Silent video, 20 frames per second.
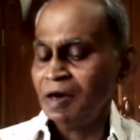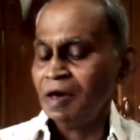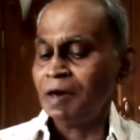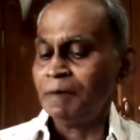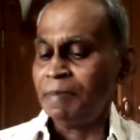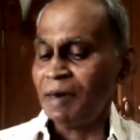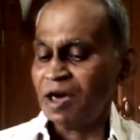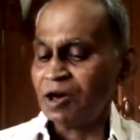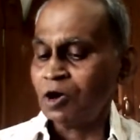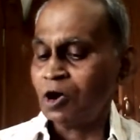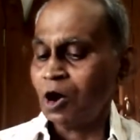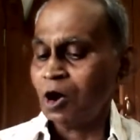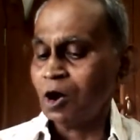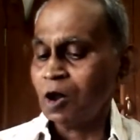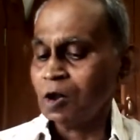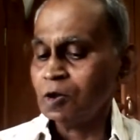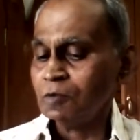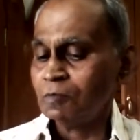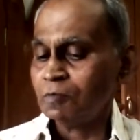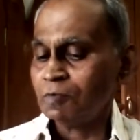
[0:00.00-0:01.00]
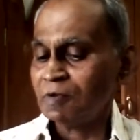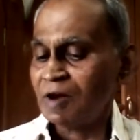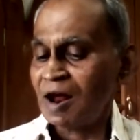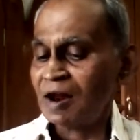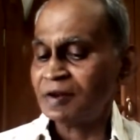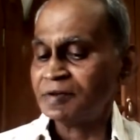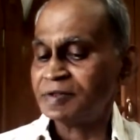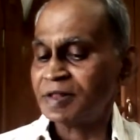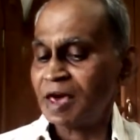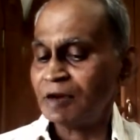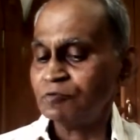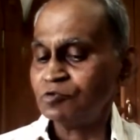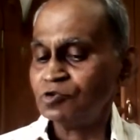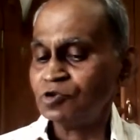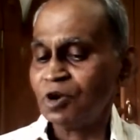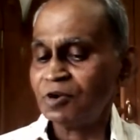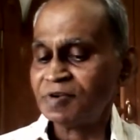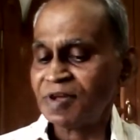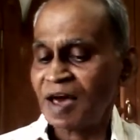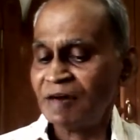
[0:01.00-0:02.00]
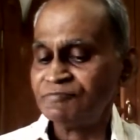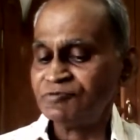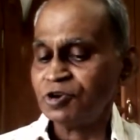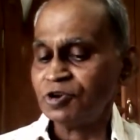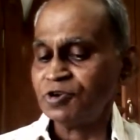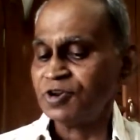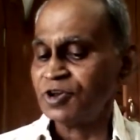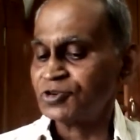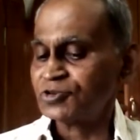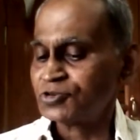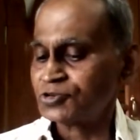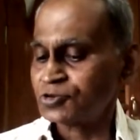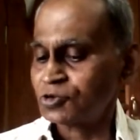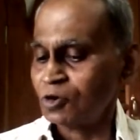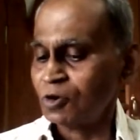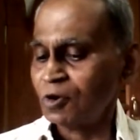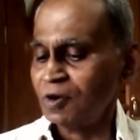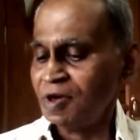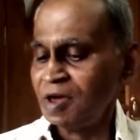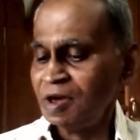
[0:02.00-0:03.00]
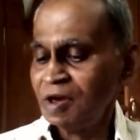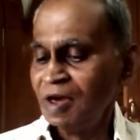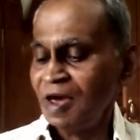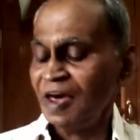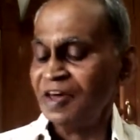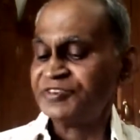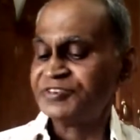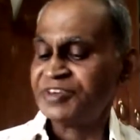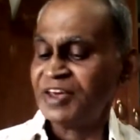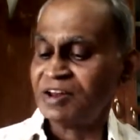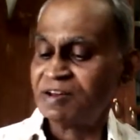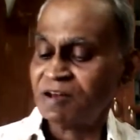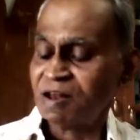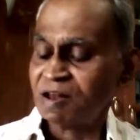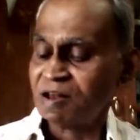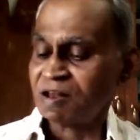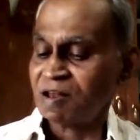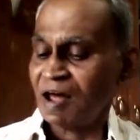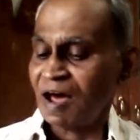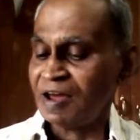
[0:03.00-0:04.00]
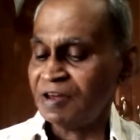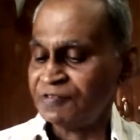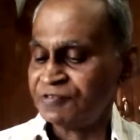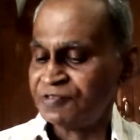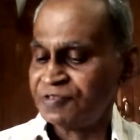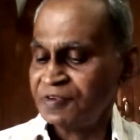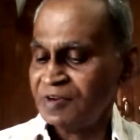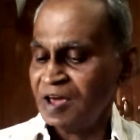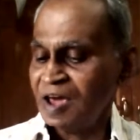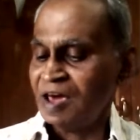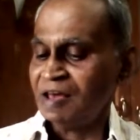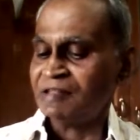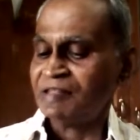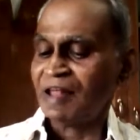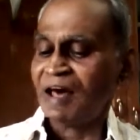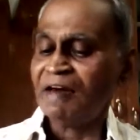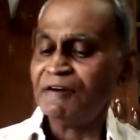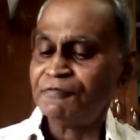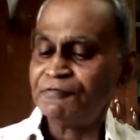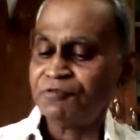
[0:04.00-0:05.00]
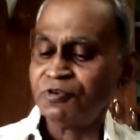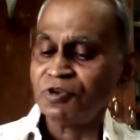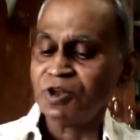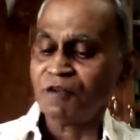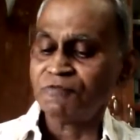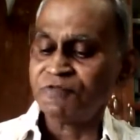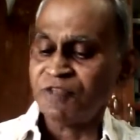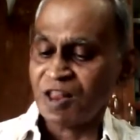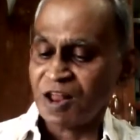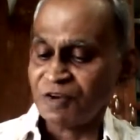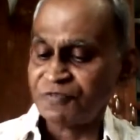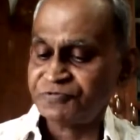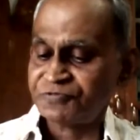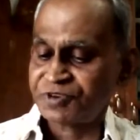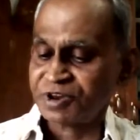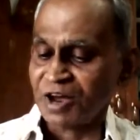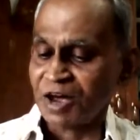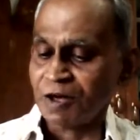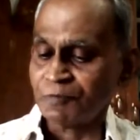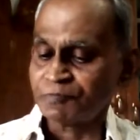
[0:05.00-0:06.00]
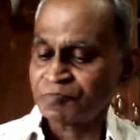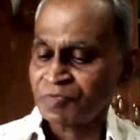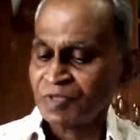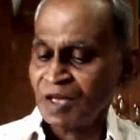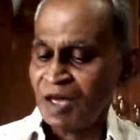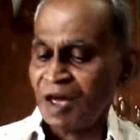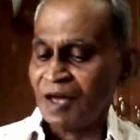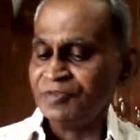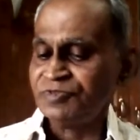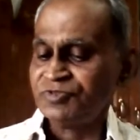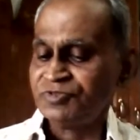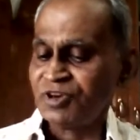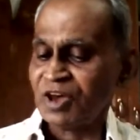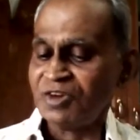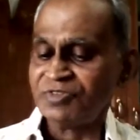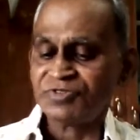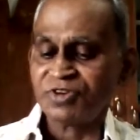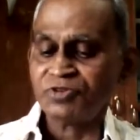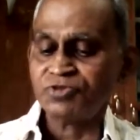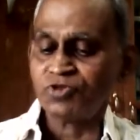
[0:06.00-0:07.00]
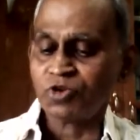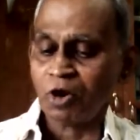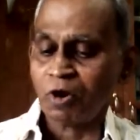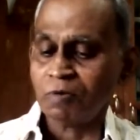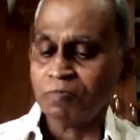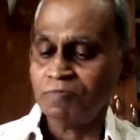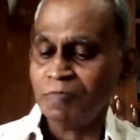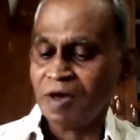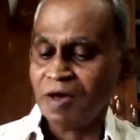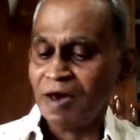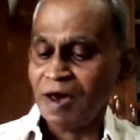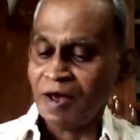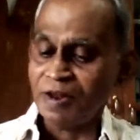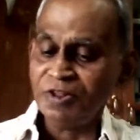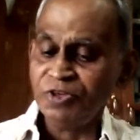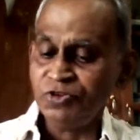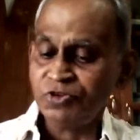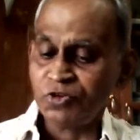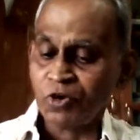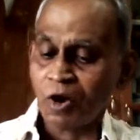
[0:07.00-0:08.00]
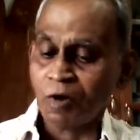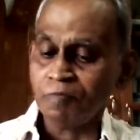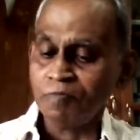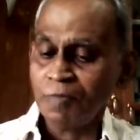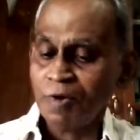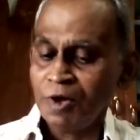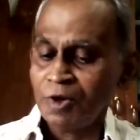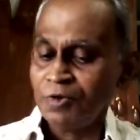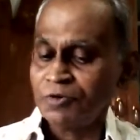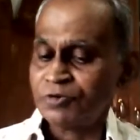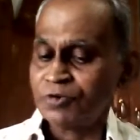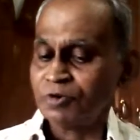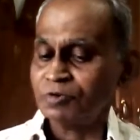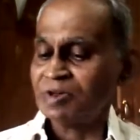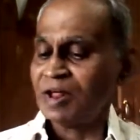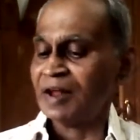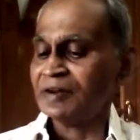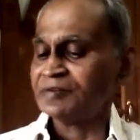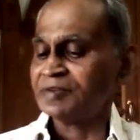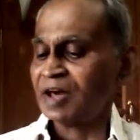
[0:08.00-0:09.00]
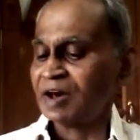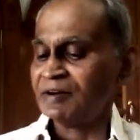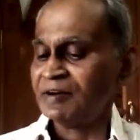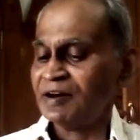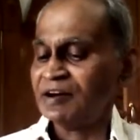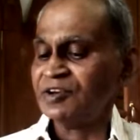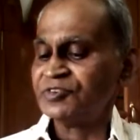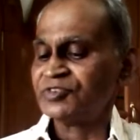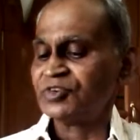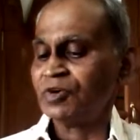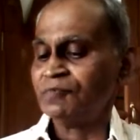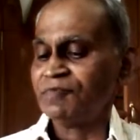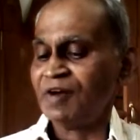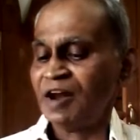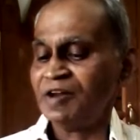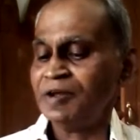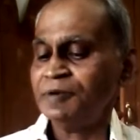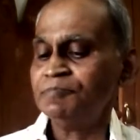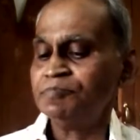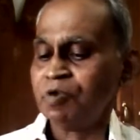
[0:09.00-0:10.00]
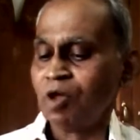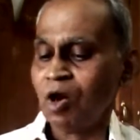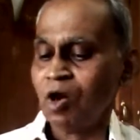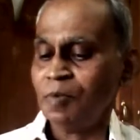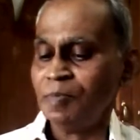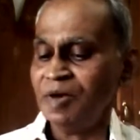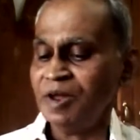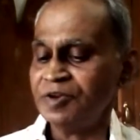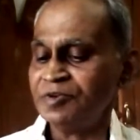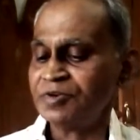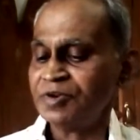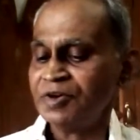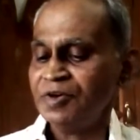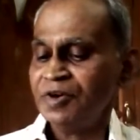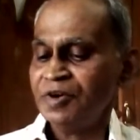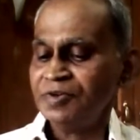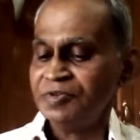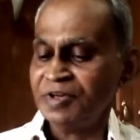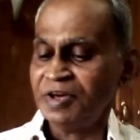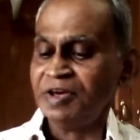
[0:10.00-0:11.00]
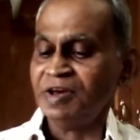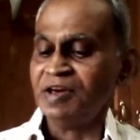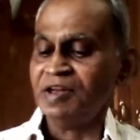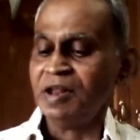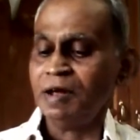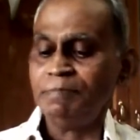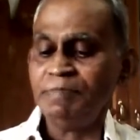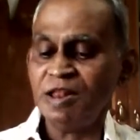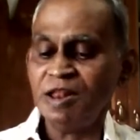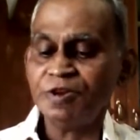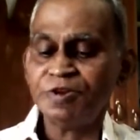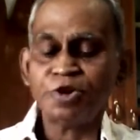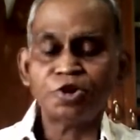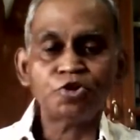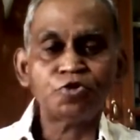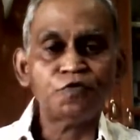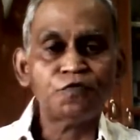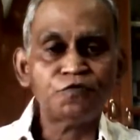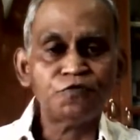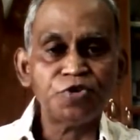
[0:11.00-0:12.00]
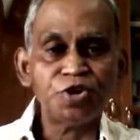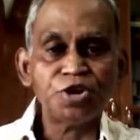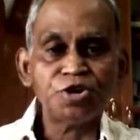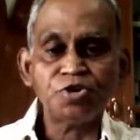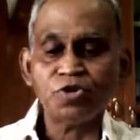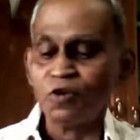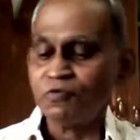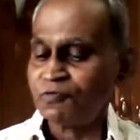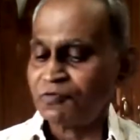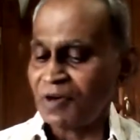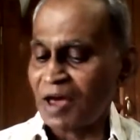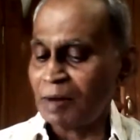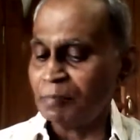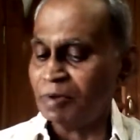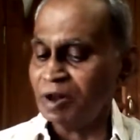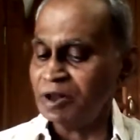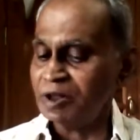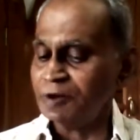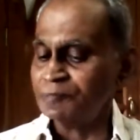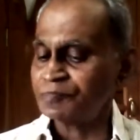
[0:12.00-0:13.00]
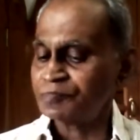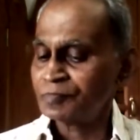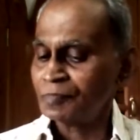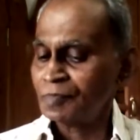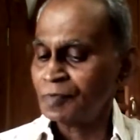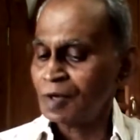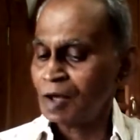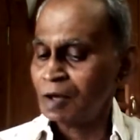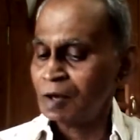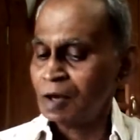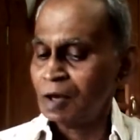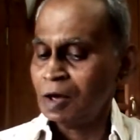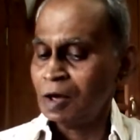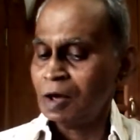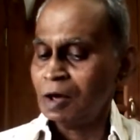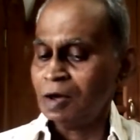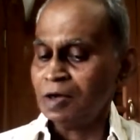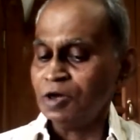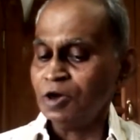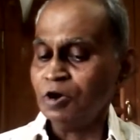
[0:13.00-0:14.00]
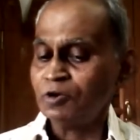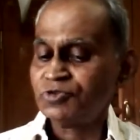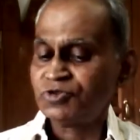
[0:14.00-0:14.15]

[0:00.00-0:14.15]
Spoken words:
A Bengal where they would not have to destroy a settled life, a life full of laughter, and chase a job, any job, so that the curse of unemployment, the inability to feed your family, your